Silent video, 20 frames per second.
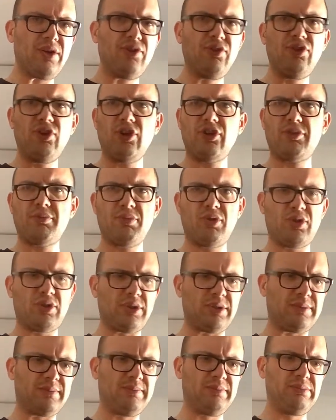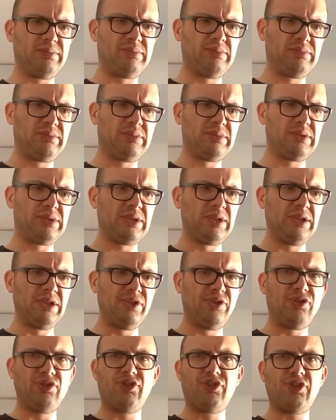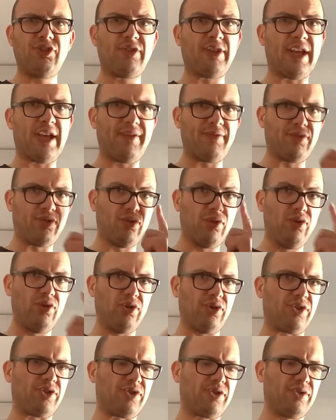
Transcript: Not more. You just have to look.